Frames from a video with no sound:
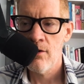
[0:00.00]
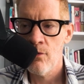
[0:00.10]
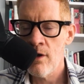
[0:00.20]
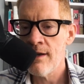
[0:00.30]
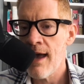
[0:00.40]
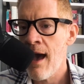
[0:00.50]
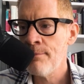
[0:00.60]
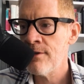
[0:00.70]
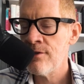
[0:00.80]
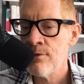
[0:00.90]
What
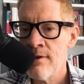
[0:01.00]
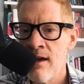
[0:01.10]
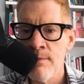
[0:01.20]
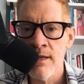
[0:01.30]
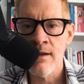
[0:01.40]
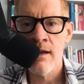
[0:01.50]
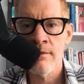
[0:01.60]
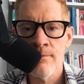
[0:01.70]
app did you and I meet on?